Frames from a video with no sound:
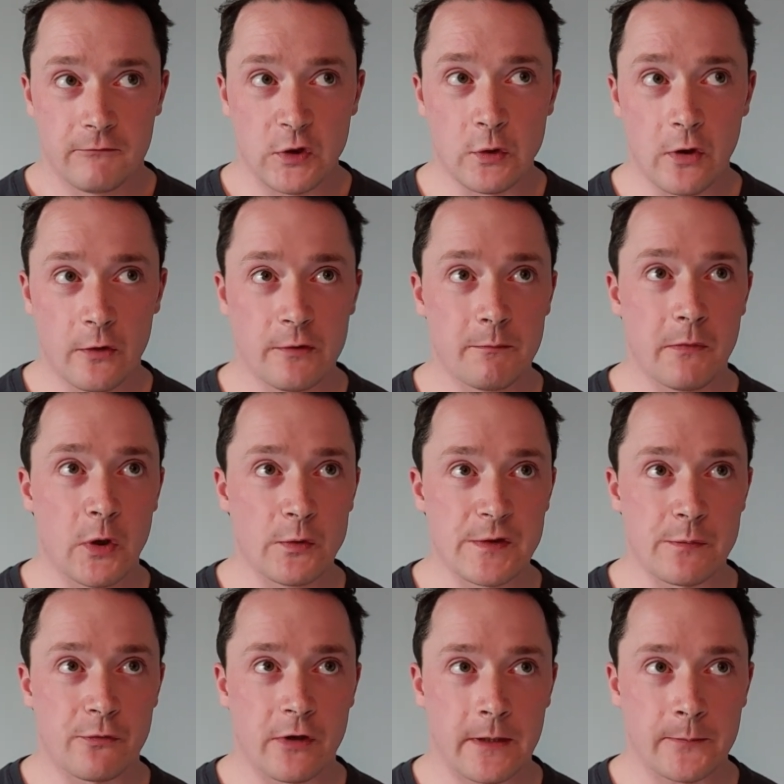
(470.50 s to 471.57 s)
You go to
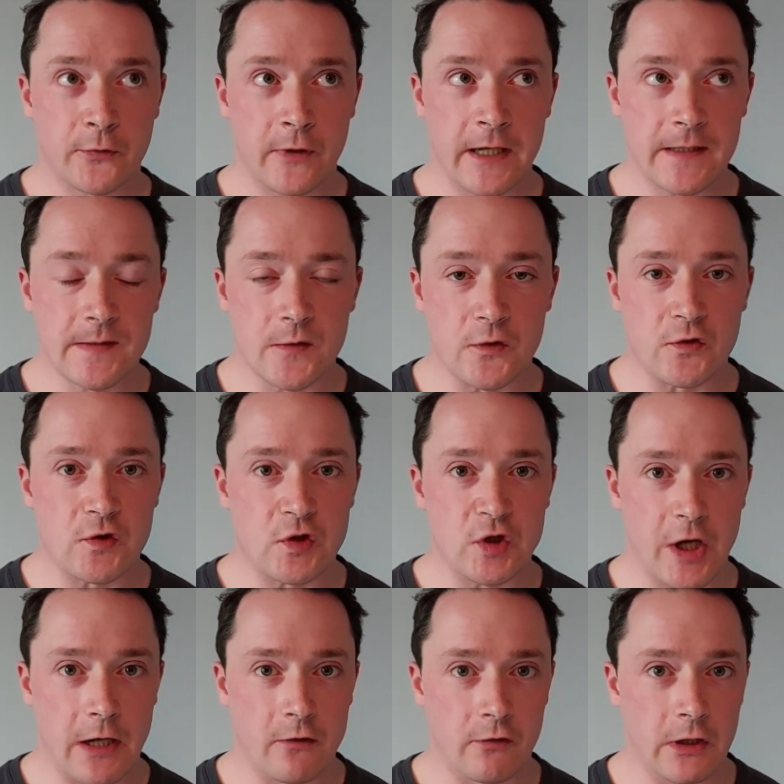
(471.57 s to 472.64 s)
most pride parades, there's
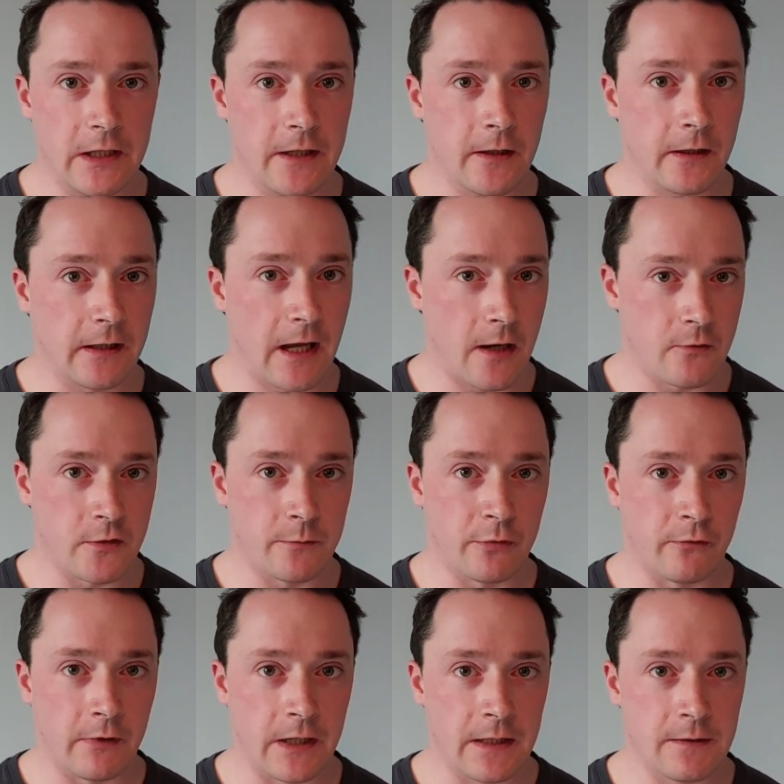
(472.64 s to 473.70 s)
generally a counter
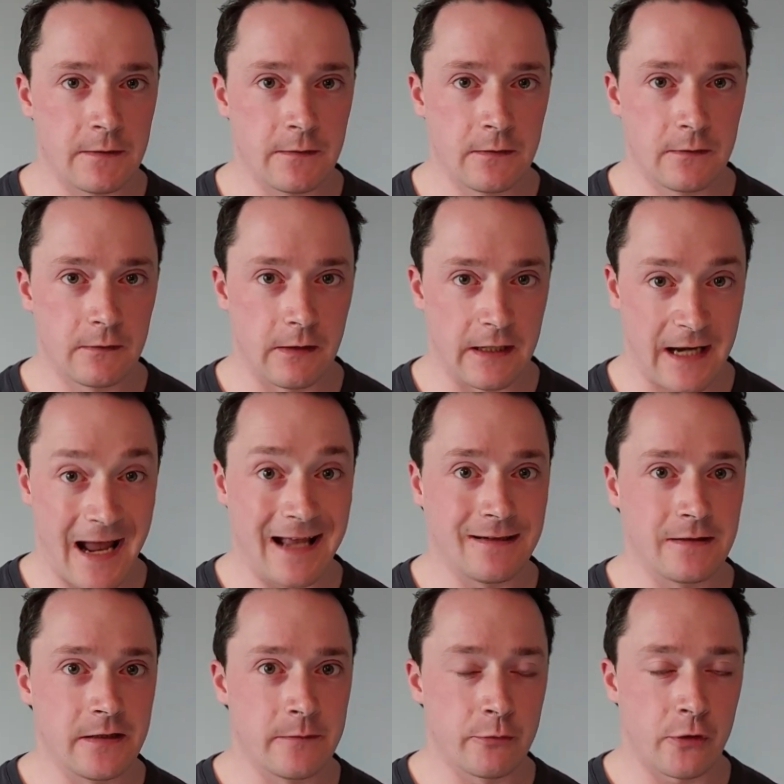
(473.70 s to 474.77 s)
parade, an
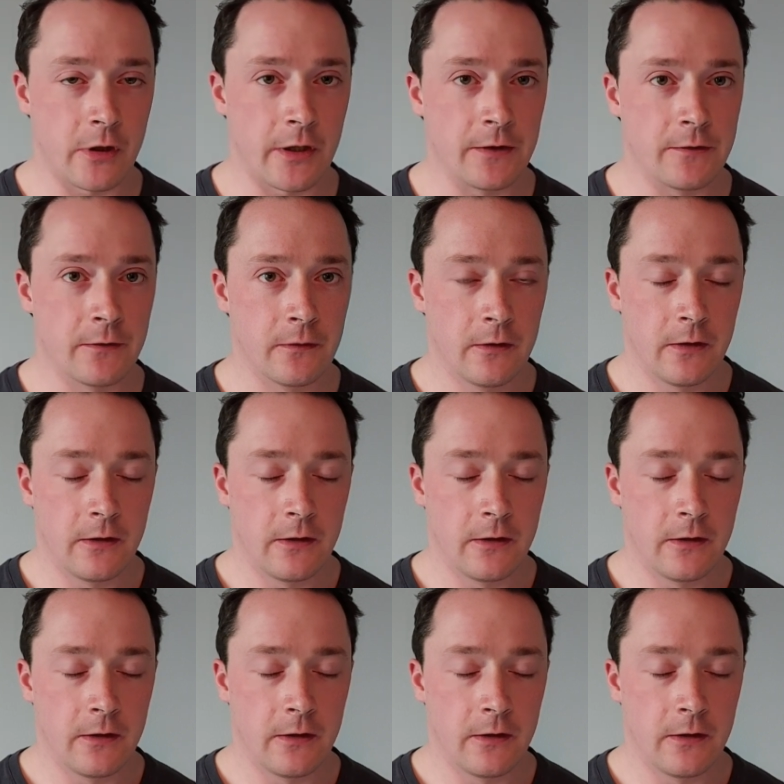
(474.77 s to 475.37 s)
anti-pride,